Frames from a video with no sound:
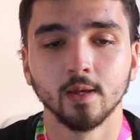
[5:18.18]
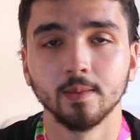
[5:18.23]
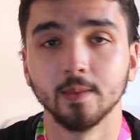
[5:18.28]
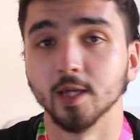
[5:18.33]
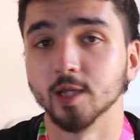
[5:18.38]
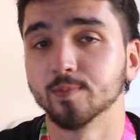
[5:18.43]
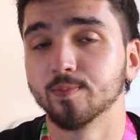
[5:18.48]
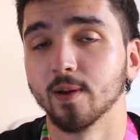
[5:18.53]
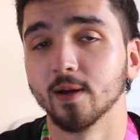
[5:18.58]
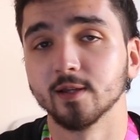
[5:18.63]

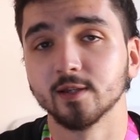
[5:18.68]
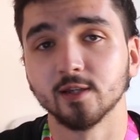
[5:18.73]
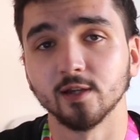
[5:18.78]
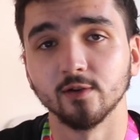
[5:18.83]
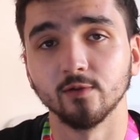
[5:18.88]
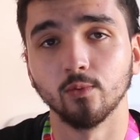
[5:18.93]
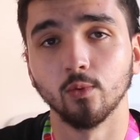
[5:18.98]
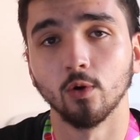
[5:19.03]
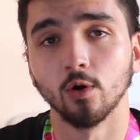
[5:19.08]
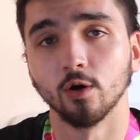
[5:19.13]
There's plenty
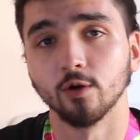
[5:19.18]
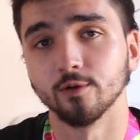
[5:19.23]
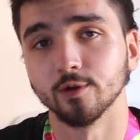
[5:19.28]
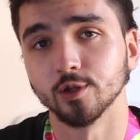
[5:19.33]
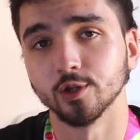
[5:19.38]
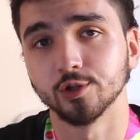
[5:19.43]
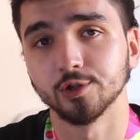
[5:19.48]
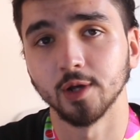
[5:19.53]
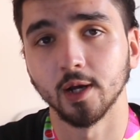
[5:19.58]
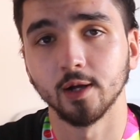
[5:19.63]
of water
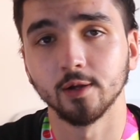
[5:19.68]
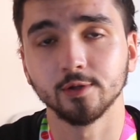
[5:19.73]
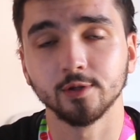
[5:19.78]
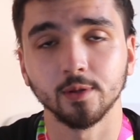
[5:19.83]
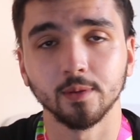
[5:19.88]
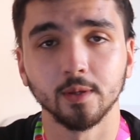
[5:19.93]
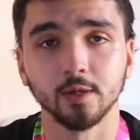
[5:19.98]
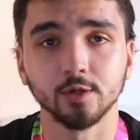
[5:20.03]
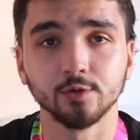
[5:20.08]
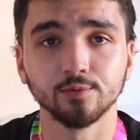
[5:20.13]
and gels
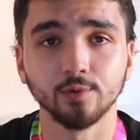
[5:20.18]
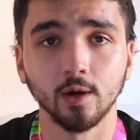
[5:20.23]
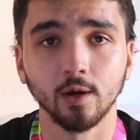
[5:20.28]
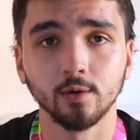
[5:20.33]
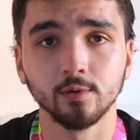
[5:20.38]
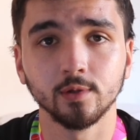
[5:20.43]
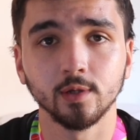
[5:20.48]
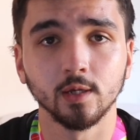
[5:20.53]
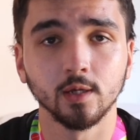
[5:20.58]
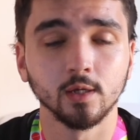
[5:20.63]
on this
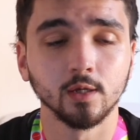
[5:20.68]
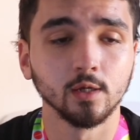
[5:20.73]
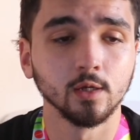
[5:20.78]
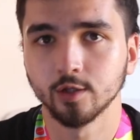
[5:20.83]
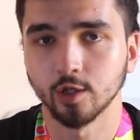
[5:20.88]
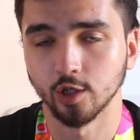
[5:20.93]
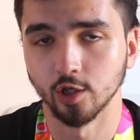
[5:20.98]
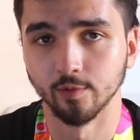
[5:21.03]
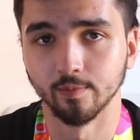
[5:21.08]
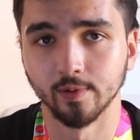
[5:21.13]
road,
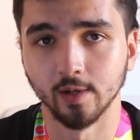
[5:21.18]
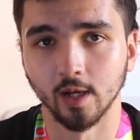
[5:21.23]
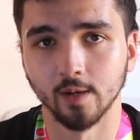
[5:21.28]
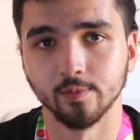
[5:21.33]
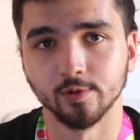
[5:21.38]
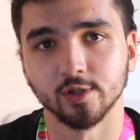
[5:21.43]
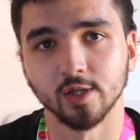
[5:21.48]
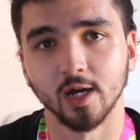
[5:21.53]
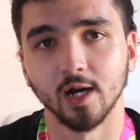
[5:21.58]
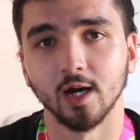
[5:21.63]
so you'll be
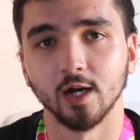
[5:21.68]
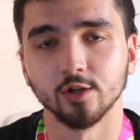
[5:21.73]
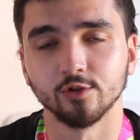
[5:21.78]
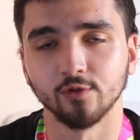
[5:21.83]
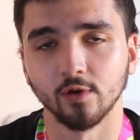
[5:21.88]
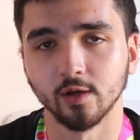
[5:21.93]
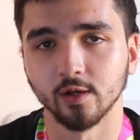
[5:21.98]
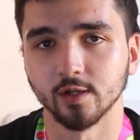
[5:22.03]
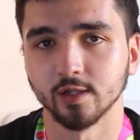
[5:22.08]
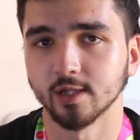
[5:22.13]
able to
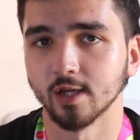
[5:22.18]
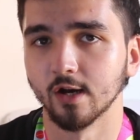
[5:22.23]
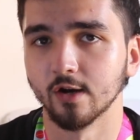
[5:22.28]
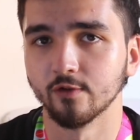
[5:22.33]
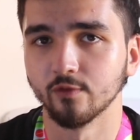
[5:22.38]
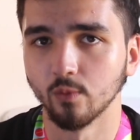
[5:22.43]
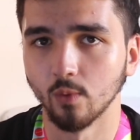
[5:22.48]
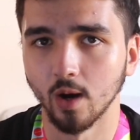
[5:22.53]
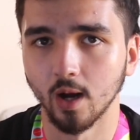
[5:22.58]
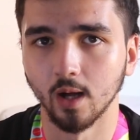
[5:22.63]
hydrate
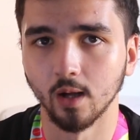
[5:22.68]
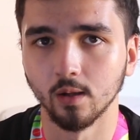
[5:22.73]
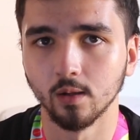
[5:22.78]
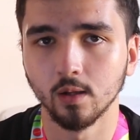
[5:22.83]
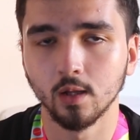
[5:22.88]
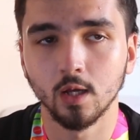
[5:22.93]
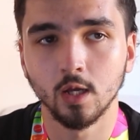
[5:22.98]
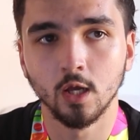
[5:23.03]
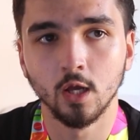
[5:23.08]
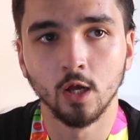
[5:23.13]
yourself well.